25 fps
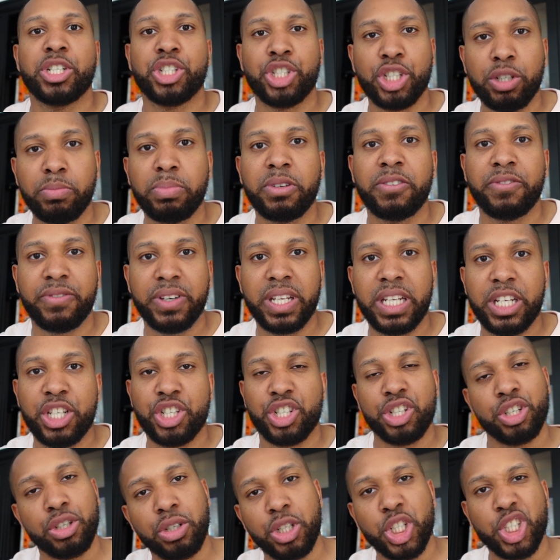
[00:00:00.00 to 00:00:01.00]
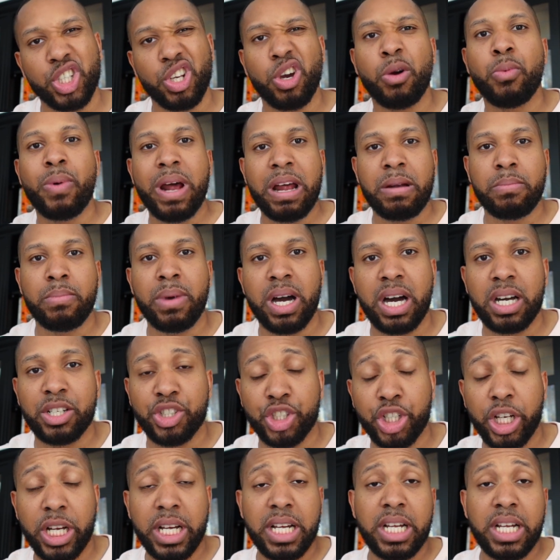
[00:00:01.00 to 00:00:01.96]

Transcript: It should be finished. So around March.